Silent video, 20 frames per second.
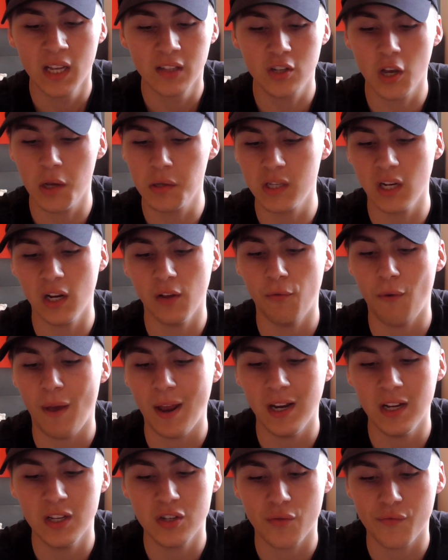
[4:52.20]
terms of
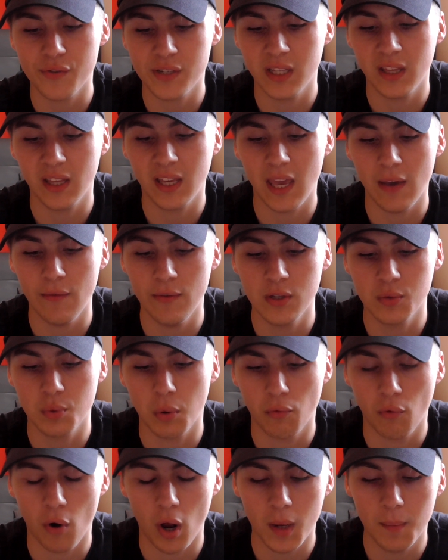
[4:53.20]
defenders, obviously the givens
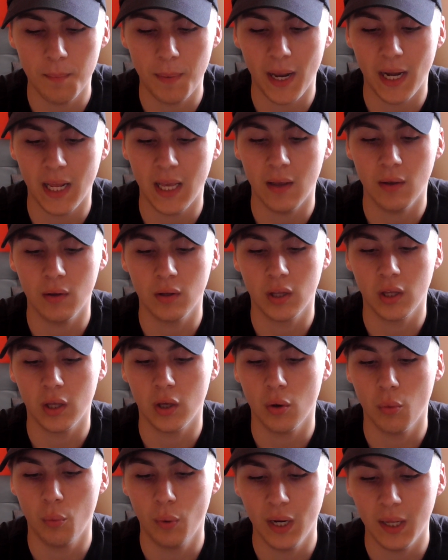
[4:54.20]
were Ryan Bennett,
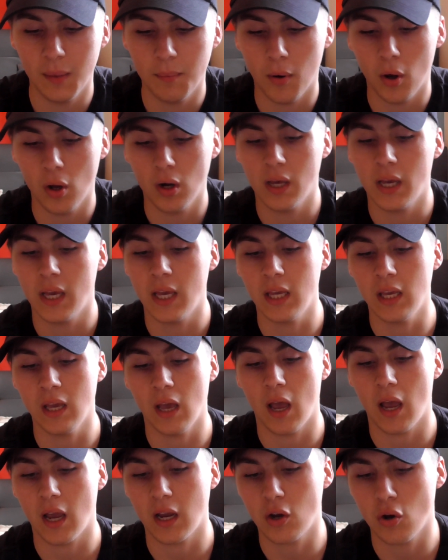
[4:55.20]
your Willy Bolly,
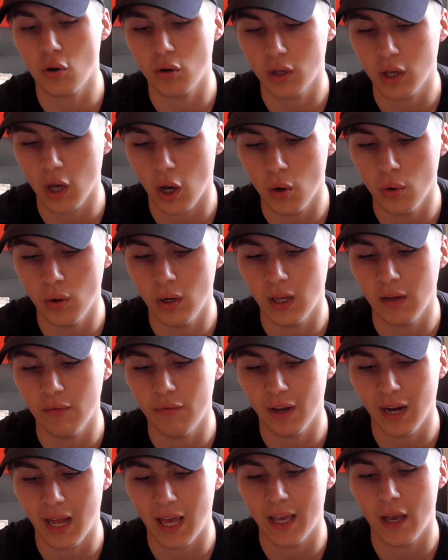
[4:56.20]
Connor Cody,
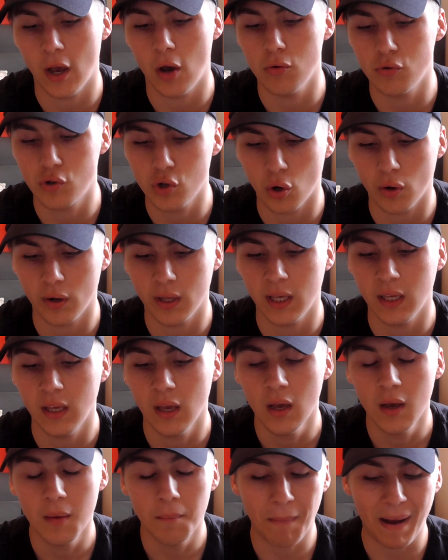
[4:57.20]
Vallejo, Johnny,
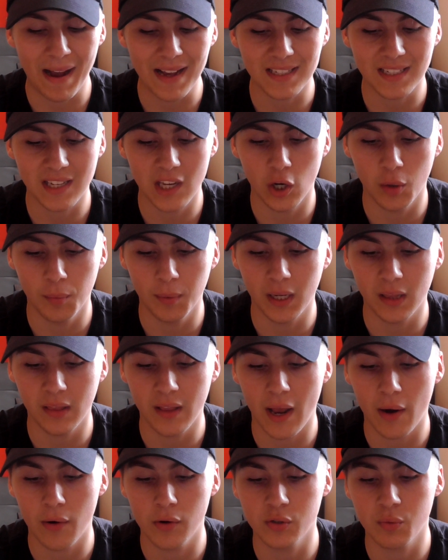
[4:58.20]
Max Kilman in
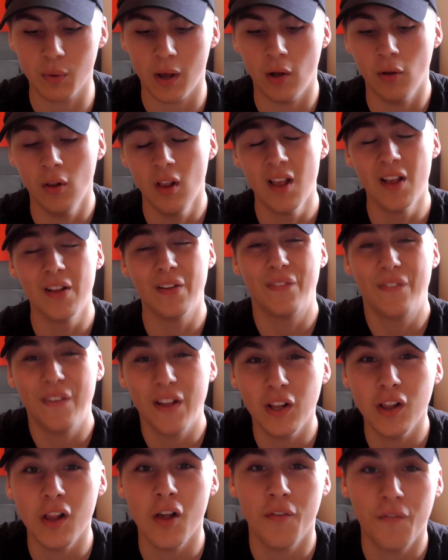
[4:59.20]
there as well.
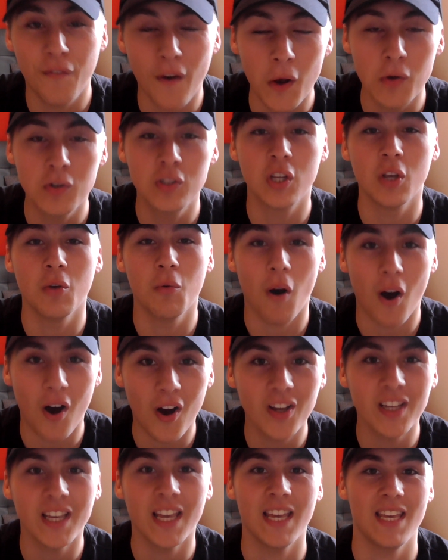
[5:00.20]
Phil
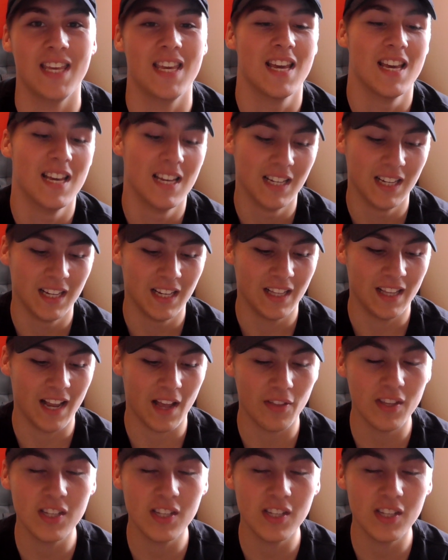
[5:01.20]
Afosu-Ayi. Now